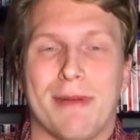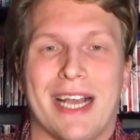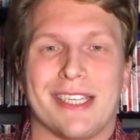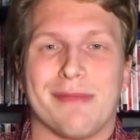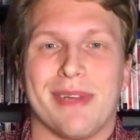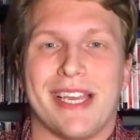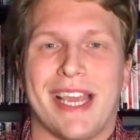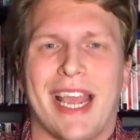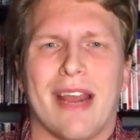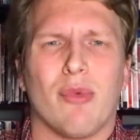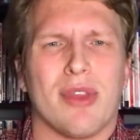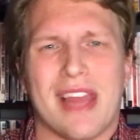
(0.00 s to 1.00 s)
possibly
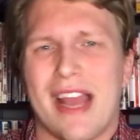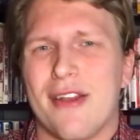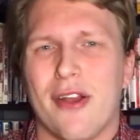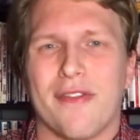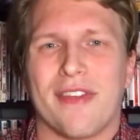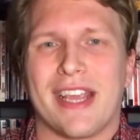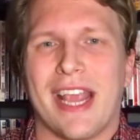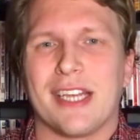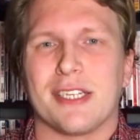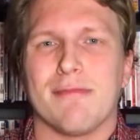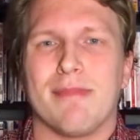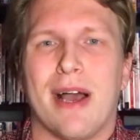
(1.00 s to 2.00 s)
can with that
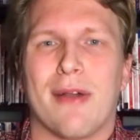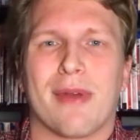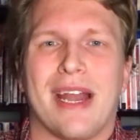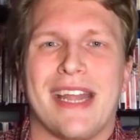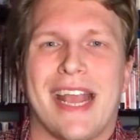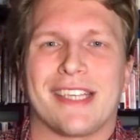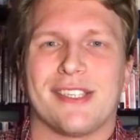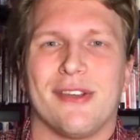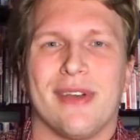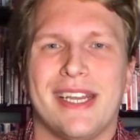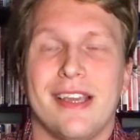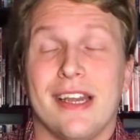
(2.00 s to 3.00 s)
notification bell right next
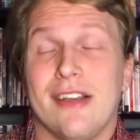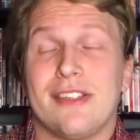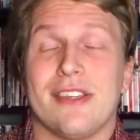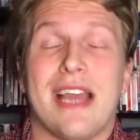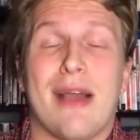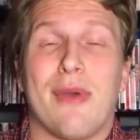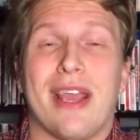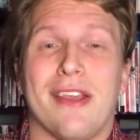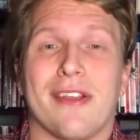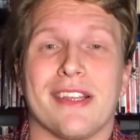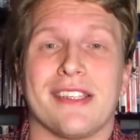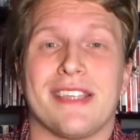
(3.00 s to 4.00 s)
to it. You know, so that way
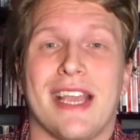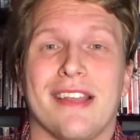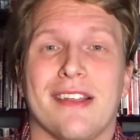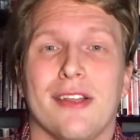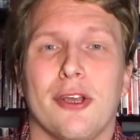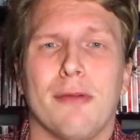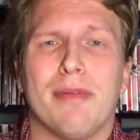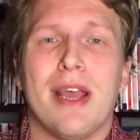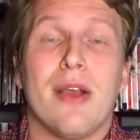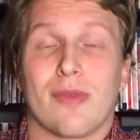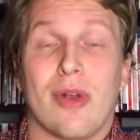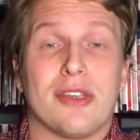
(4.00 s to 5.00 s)
you can stay in the loop.
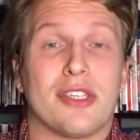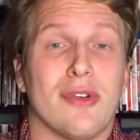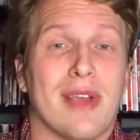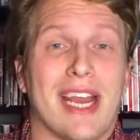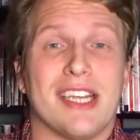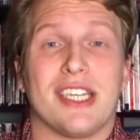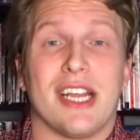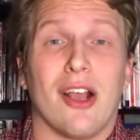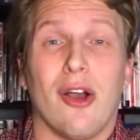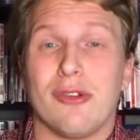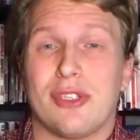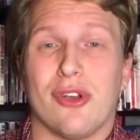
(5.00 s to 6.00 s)
We're also
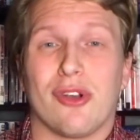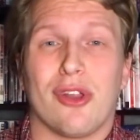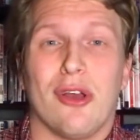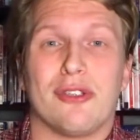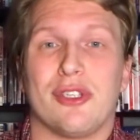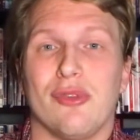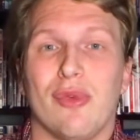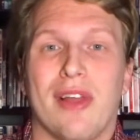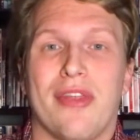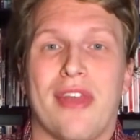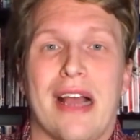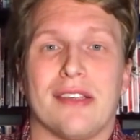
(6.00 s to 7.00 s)
inching oh so close to
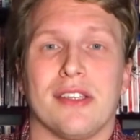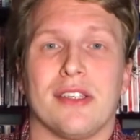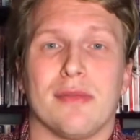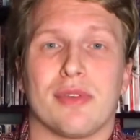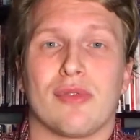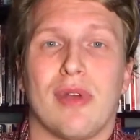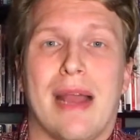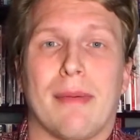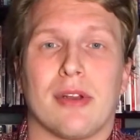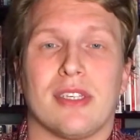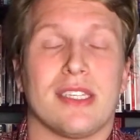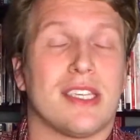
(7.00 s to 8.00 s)
1,000
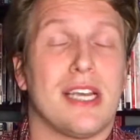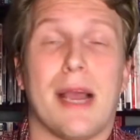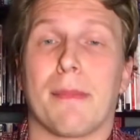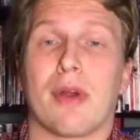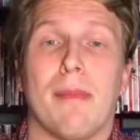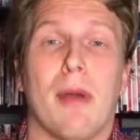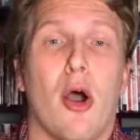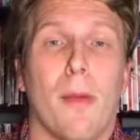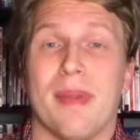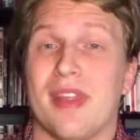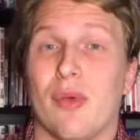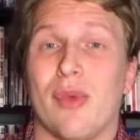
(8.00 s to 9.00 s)
subscribers. It's a number I'm
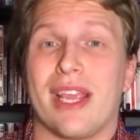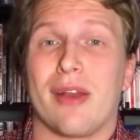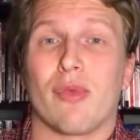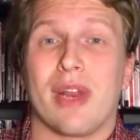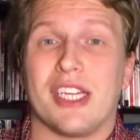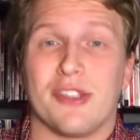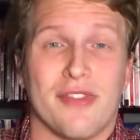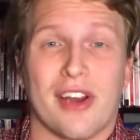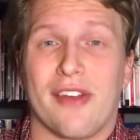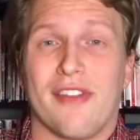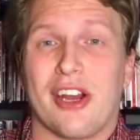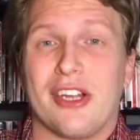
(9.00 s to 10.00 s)
hoping that we can reach
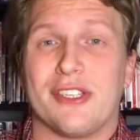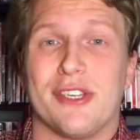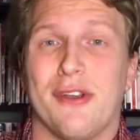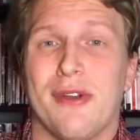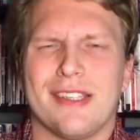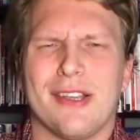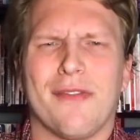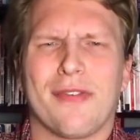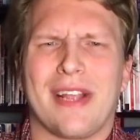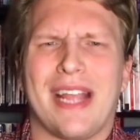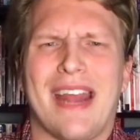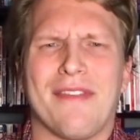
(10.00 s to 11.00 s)
very, very soon. Don't
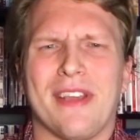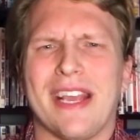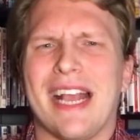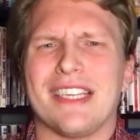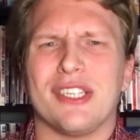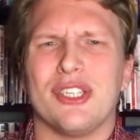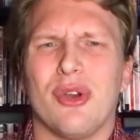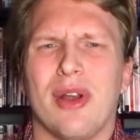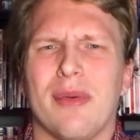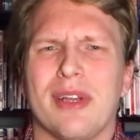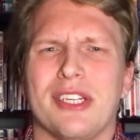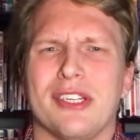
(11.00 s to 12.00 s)
forget, if you guys
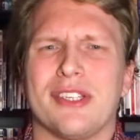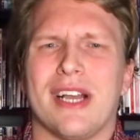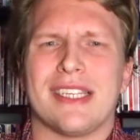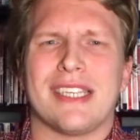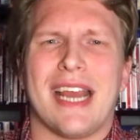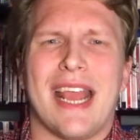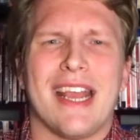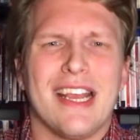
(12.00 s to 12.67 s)
enjoyed what you saw today,